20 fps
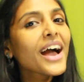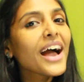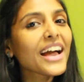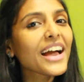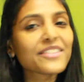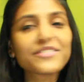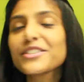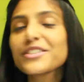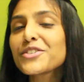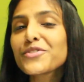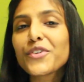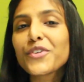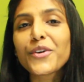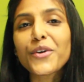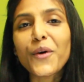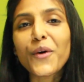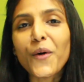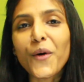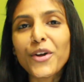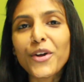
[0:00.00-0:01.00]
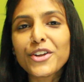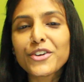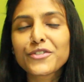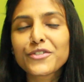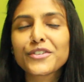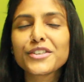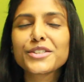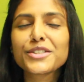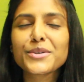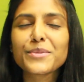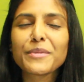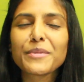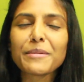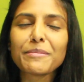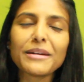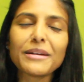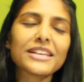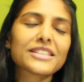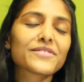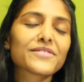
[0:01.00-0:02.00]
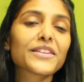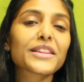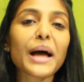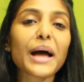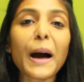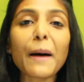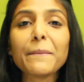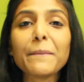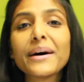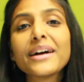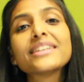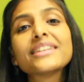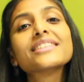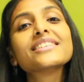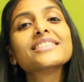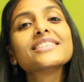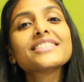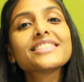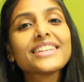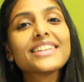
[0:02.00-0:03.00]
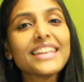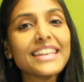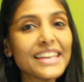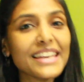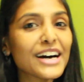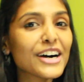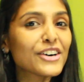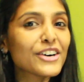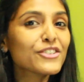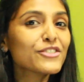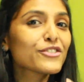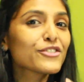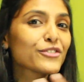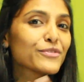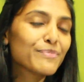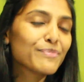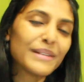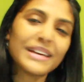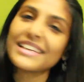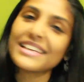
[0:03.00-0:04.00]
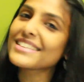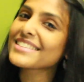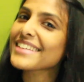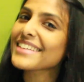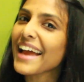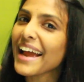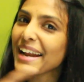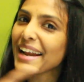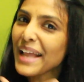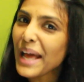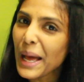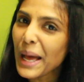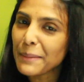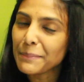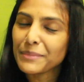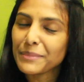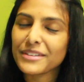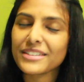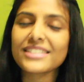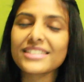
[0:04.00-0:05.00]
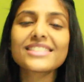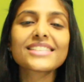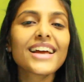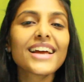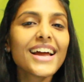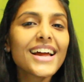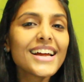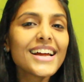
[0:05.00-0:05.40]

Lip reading: I wish for all of us to be blessed with abundant love, peace and happiness.